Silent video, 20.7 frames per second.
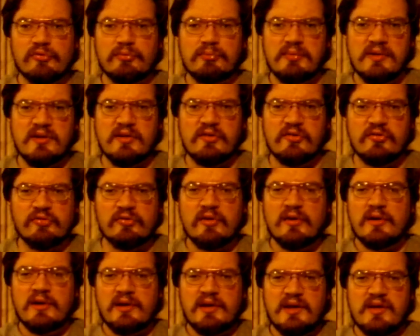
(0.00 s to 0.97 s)
Because
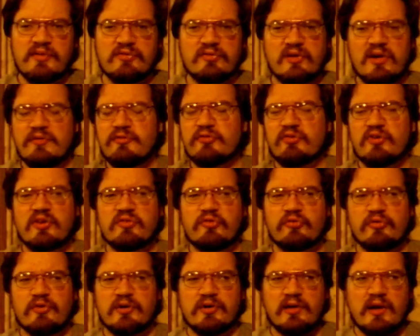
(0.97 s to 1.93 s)
if climate change is
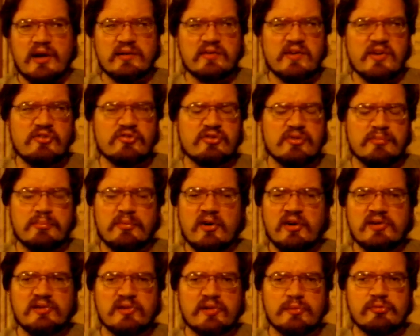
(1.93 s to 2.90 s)
going to unleash an
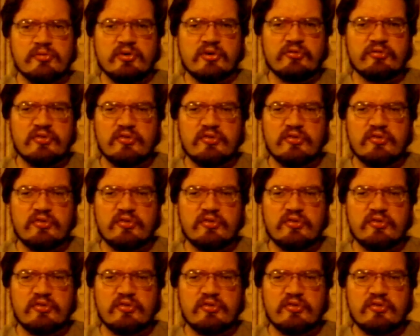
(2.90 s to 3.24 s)
apocalypse on us,